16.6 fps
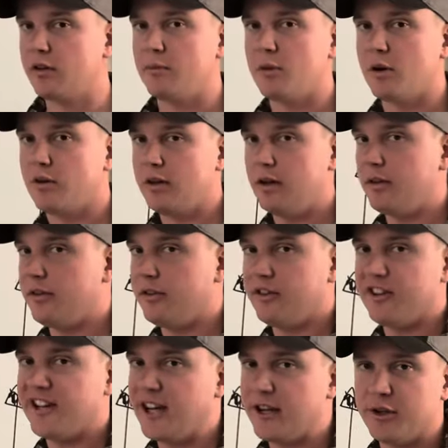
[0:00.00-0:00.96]
MREs.
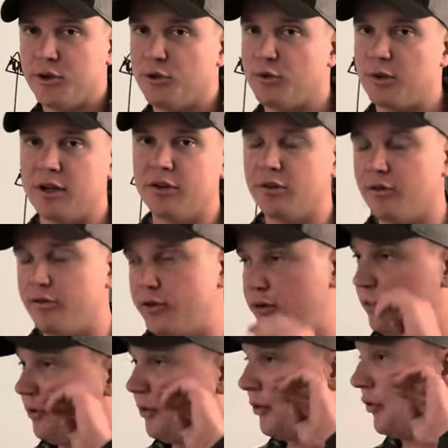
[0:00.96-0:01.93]
You can't use regular
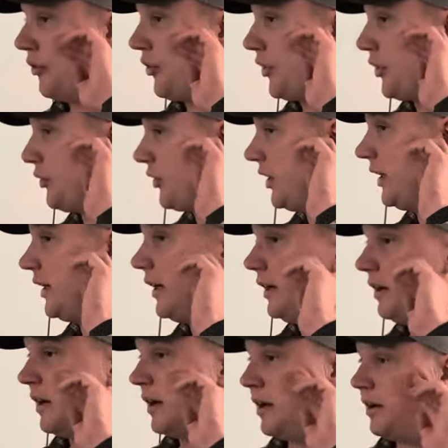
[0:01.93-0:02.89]
food. The only thing you can
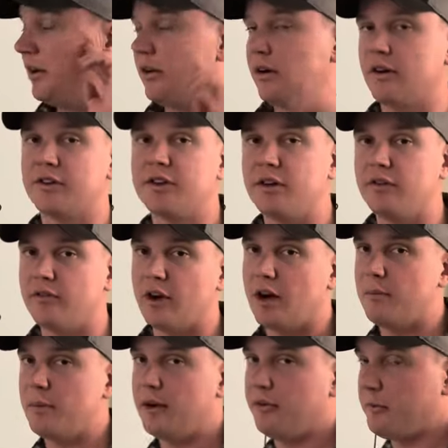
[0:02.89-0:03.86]
eat in an Arctic
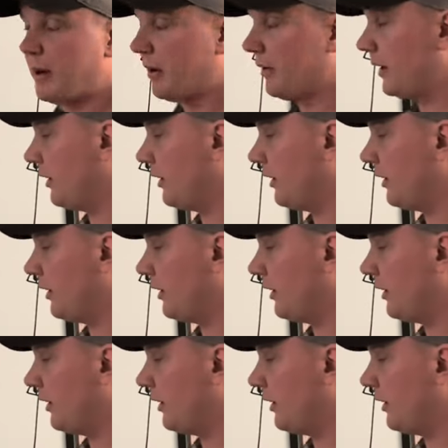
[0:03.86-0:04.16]
environment is mountain